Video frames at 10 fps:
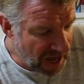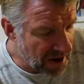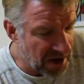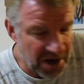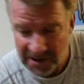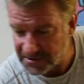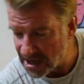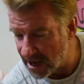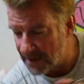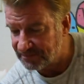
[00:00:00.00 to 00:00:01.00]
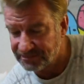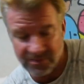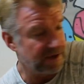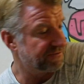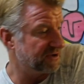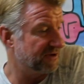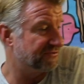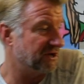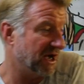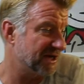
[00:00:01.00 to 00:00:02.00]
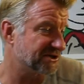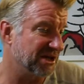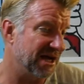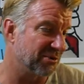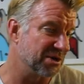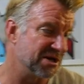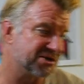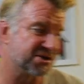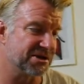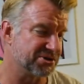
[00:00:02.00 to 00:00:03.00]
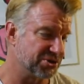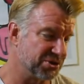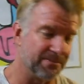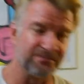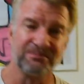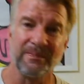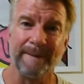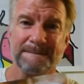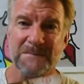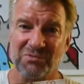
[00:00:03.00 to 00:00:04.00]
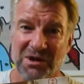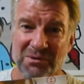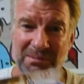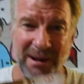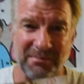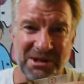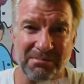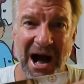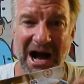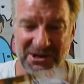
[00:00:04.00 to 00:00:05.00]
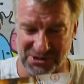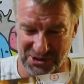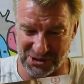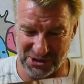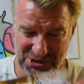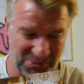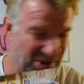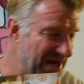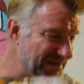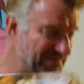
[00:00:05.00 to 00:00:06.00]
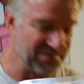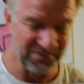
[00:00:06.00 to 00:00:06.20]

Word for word: Oh, yeah. If, if you guys like rich soup, remember the box. This is the one.